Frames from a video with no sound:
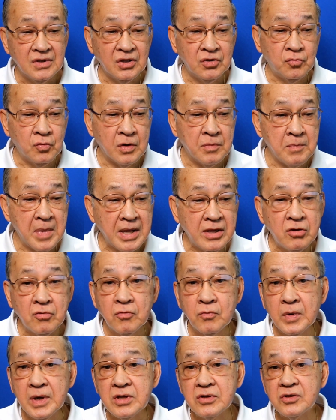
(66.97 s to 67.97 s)
It will make
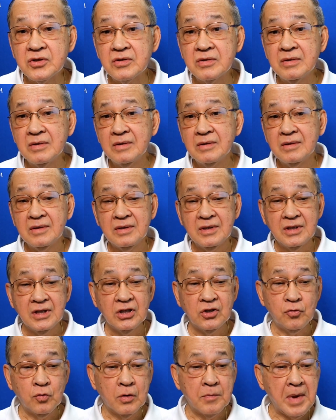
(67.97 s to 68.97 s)
you rich.
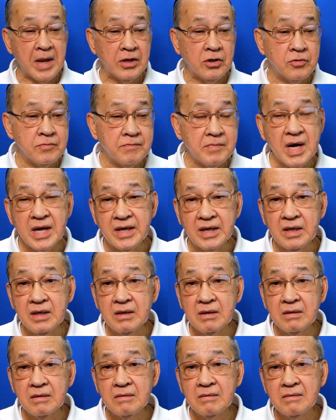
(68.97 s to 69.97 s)
It will make you
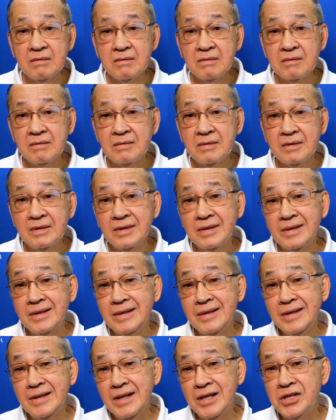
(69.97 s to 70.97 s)
money
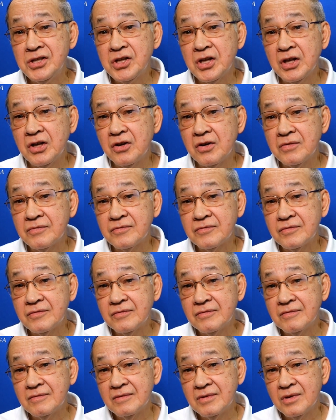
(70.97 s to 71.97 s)
instead
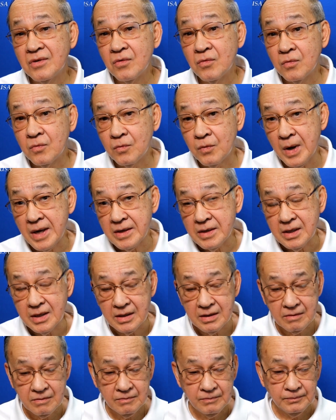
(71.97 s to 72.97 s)
of
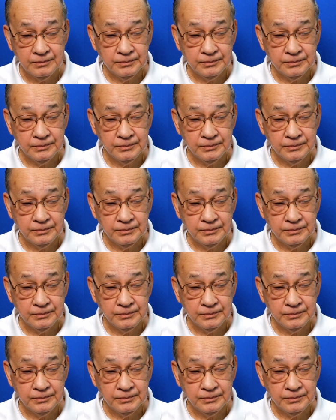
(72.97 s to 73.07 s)
renting.